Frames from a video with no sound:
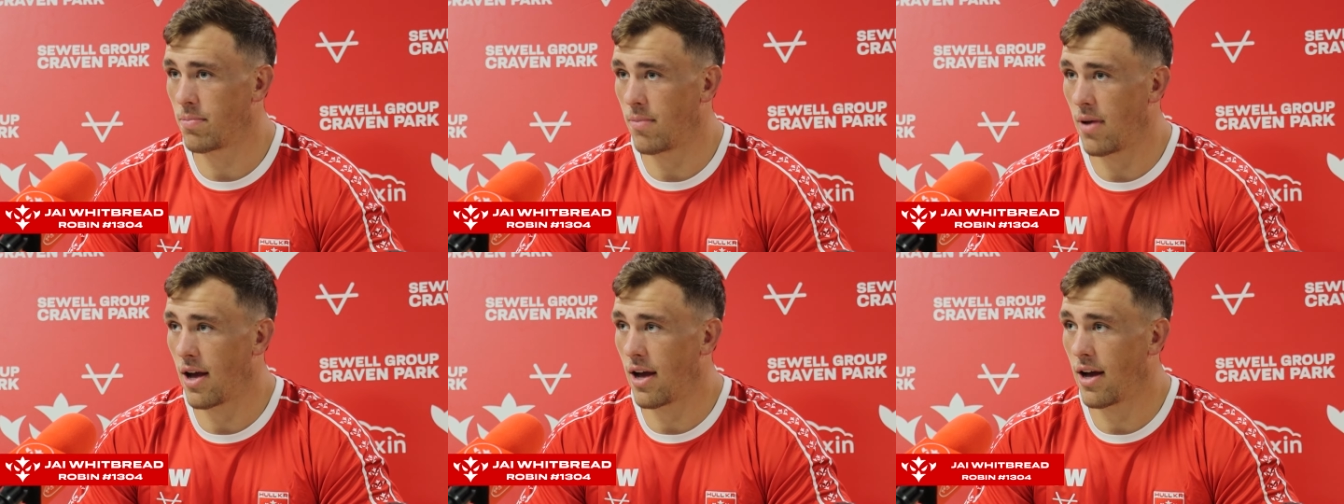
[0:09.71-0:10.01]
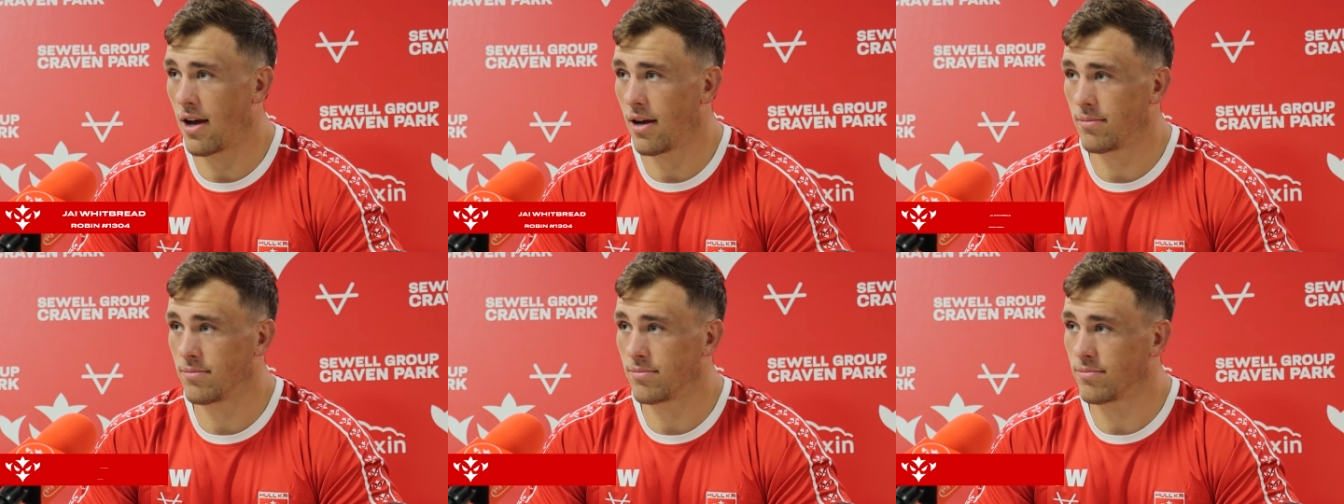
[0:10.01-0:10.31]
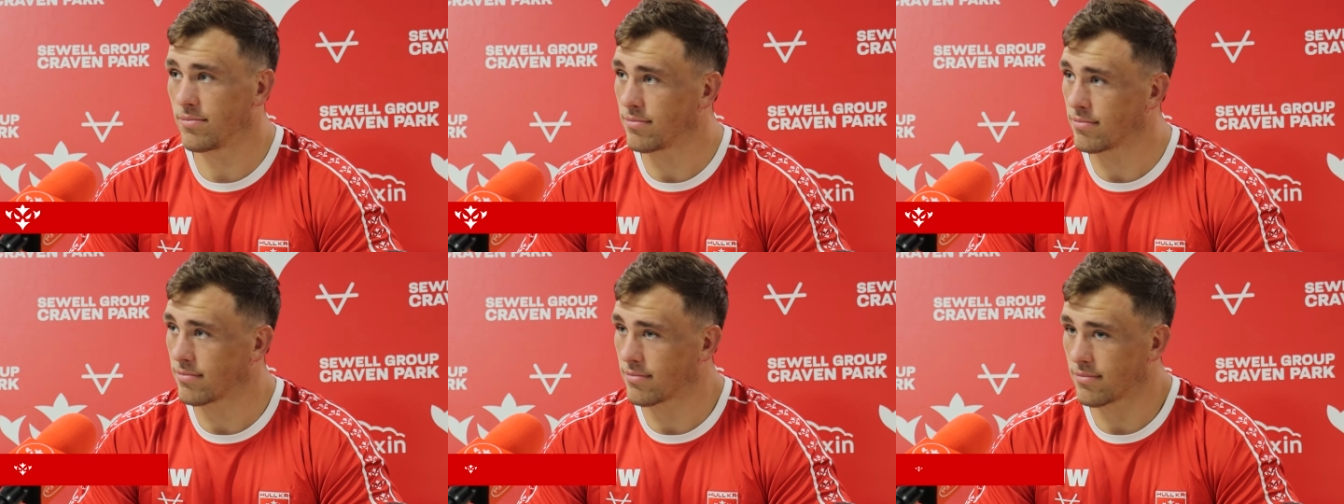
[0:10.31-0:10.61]

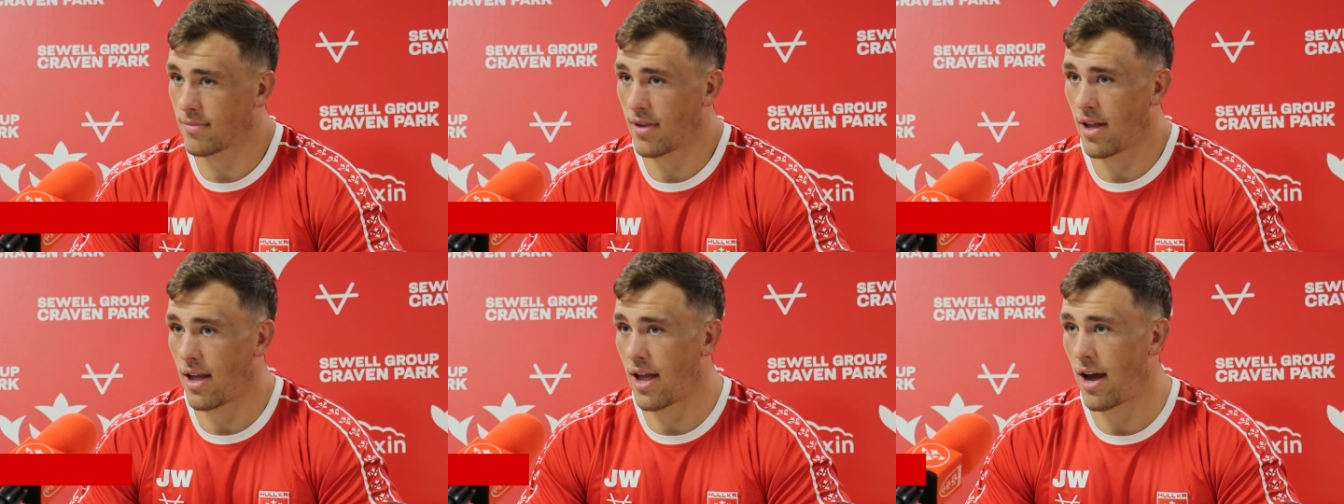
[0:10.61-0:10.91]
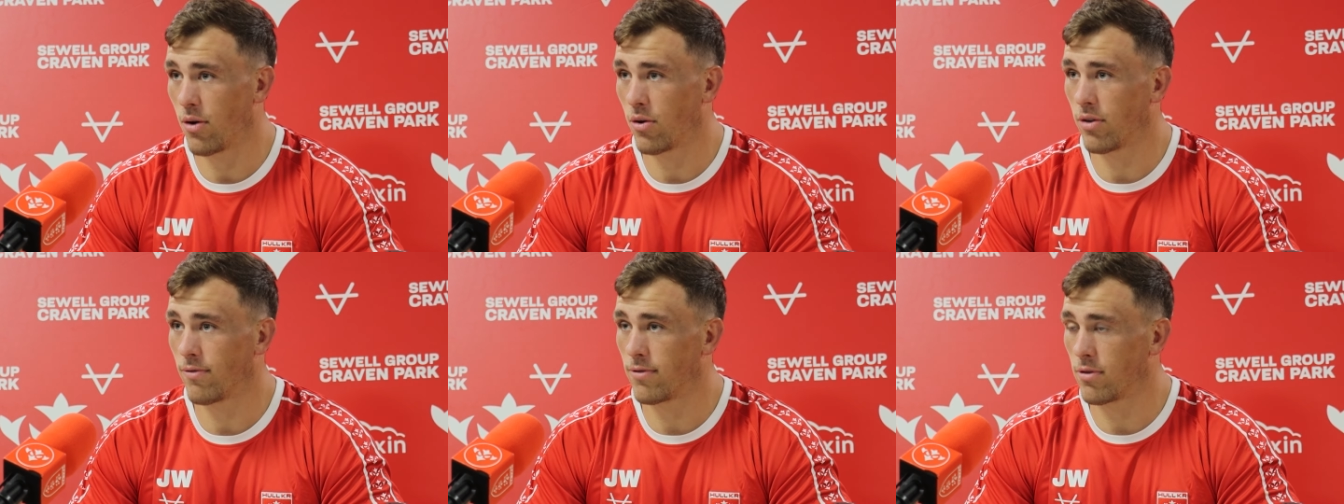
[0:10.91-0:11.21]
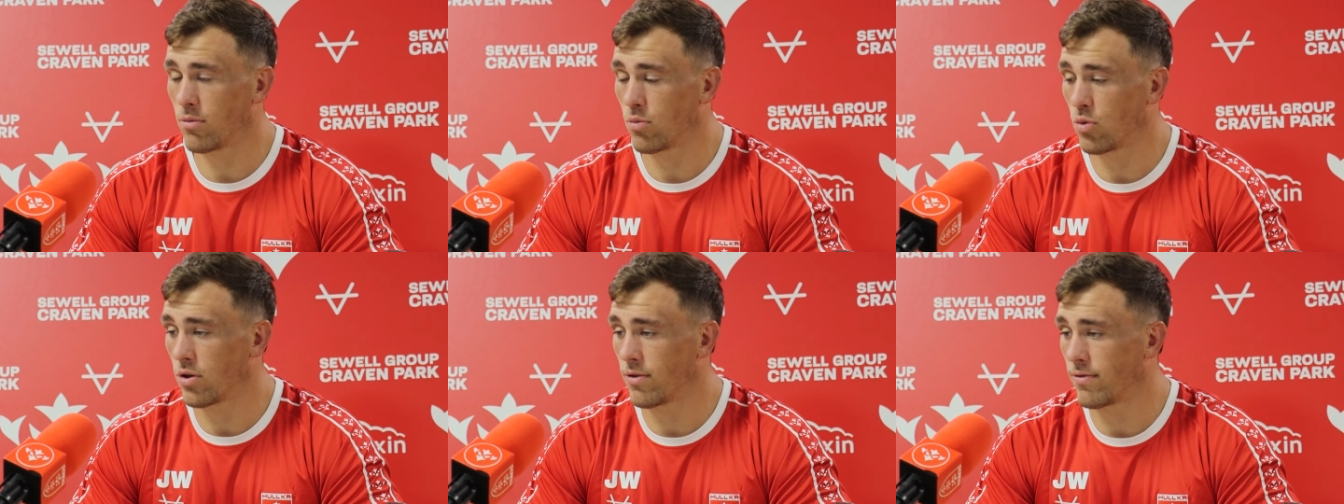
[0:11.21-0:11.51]
how we
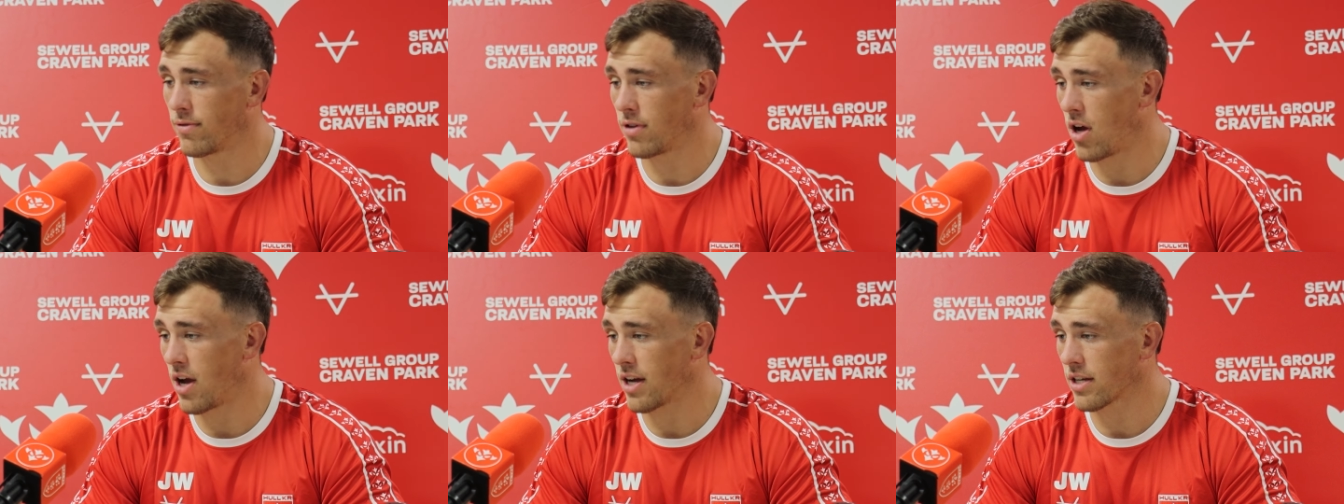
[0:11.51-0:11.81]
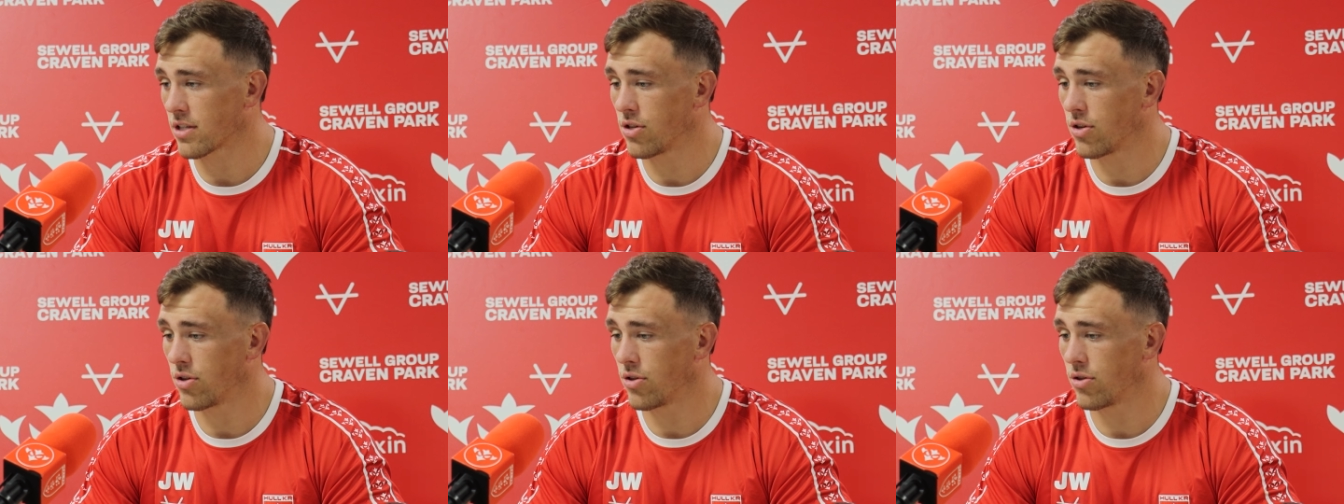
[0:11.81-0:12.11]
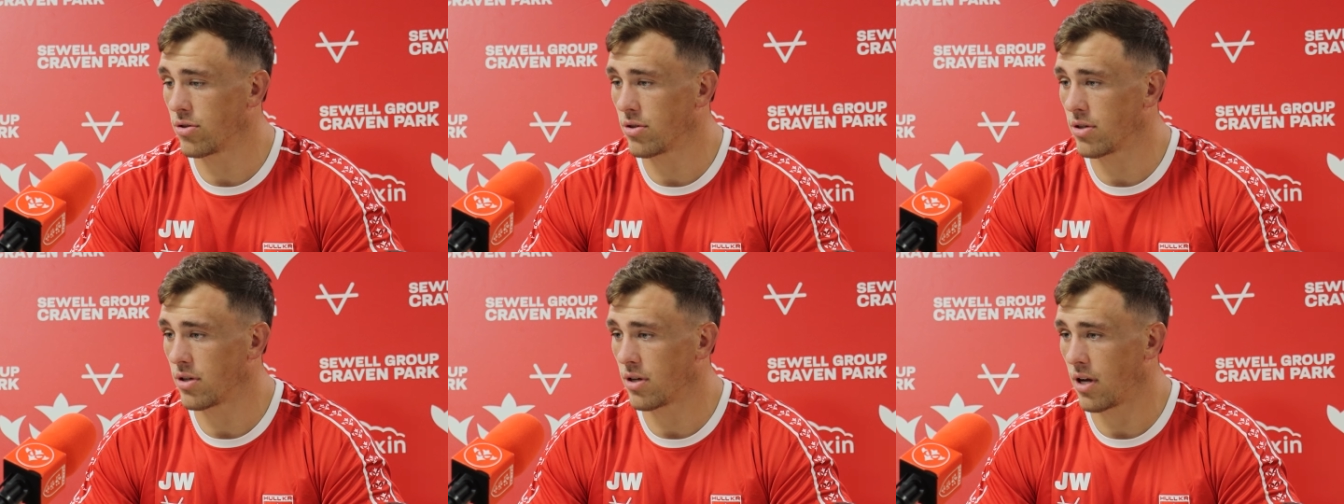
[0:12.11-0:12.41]
would have liked
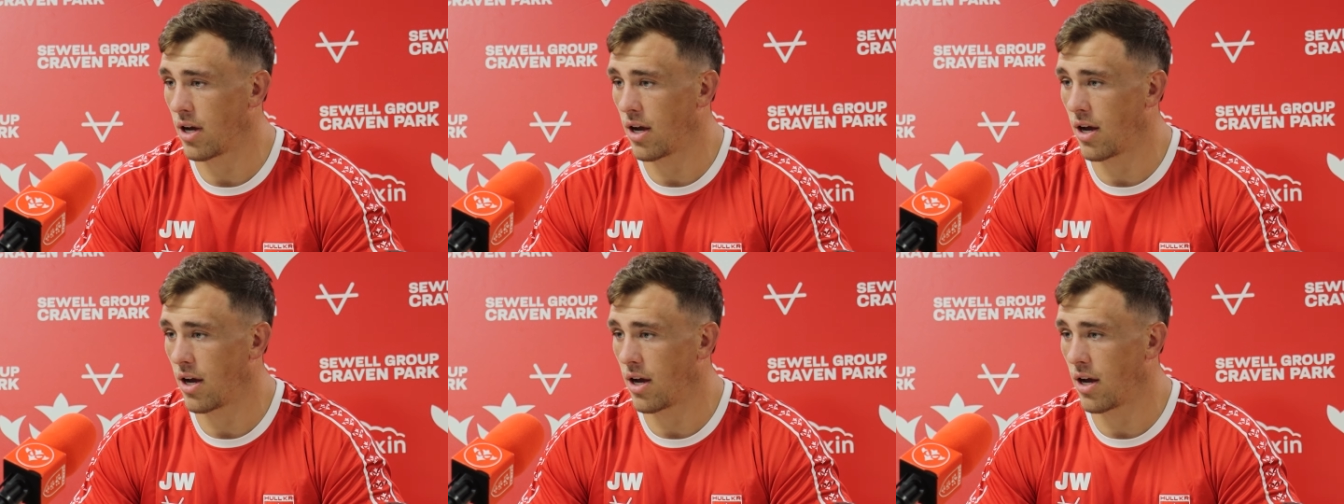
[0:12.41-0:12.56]
to.